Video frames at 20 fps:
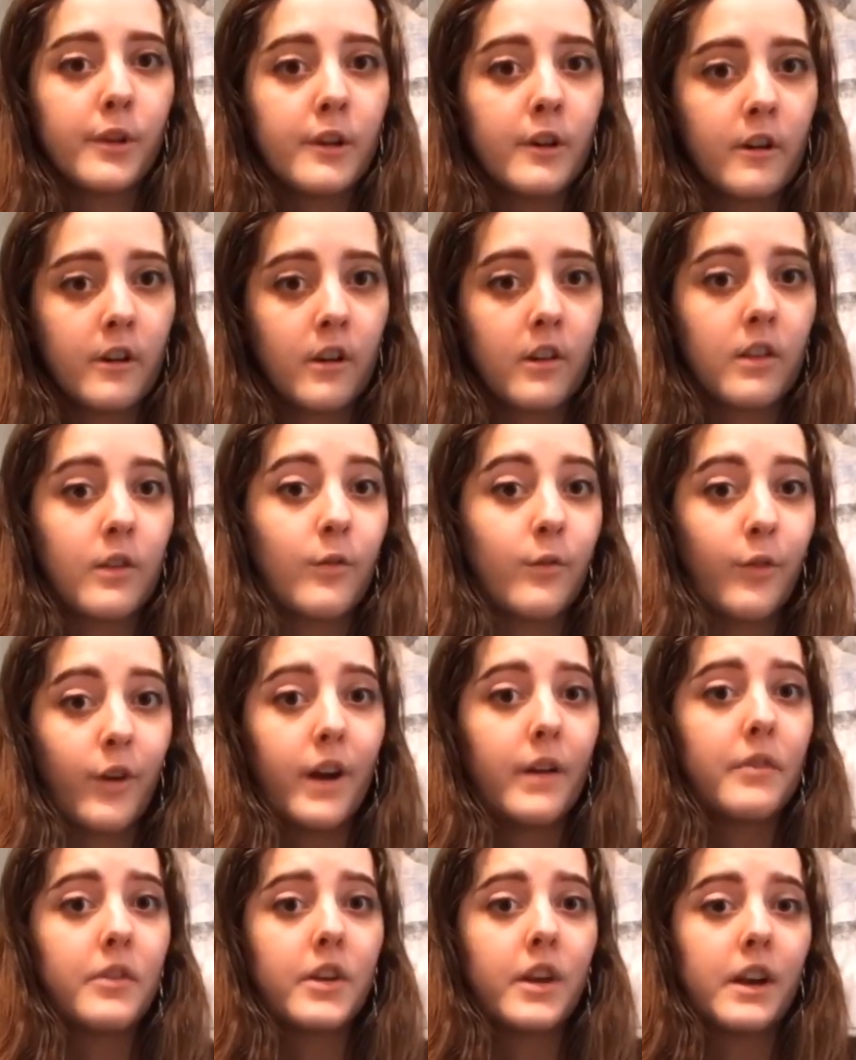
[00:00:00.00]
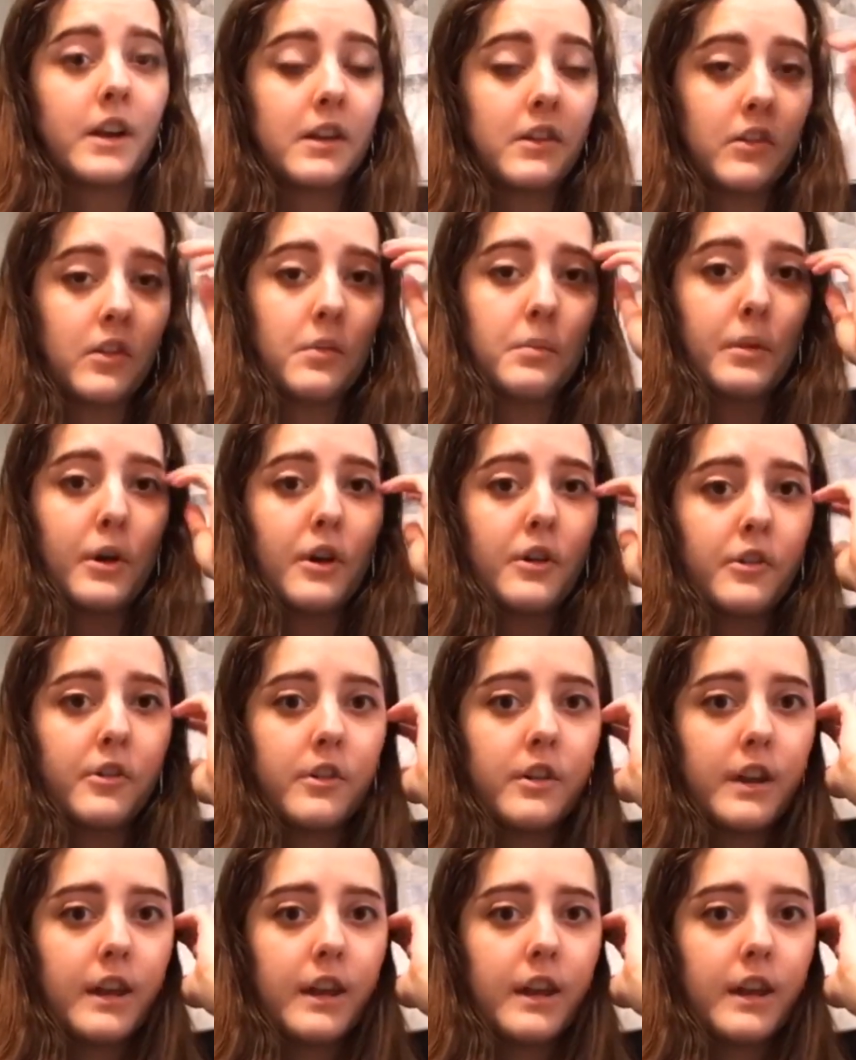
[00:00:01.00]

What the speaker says: longer than 5 seconds in modern